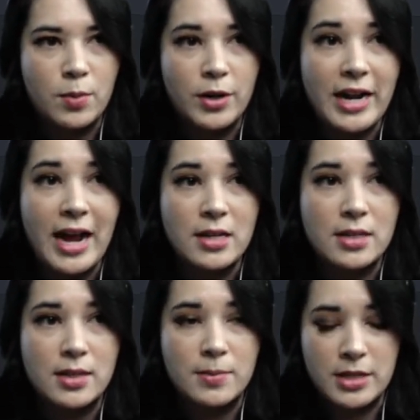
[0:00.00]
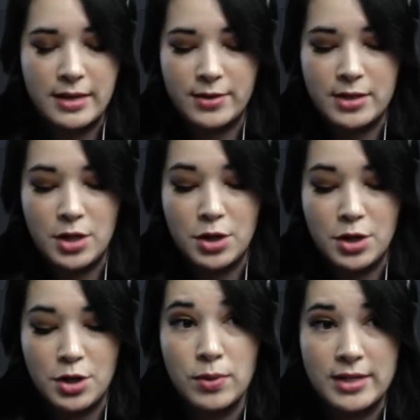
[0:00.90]
We're going to ask them to give us a
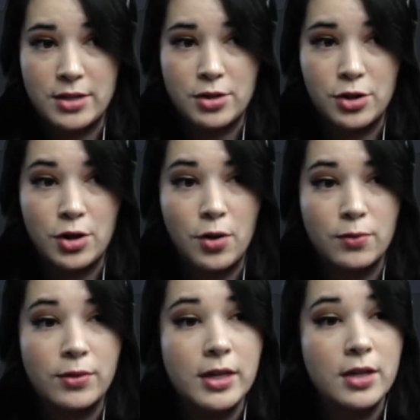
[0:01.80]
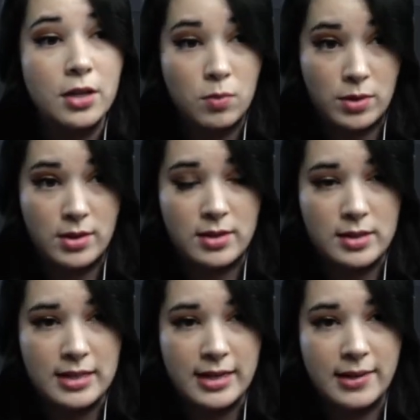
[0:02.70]
new integer, hopefully a good one this
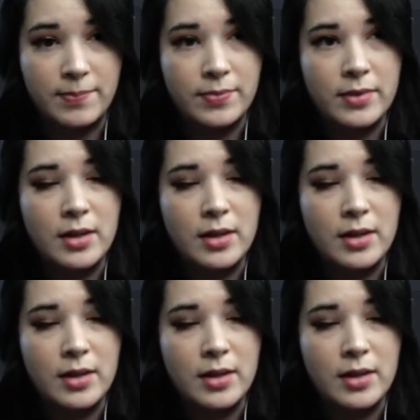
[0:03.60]
time.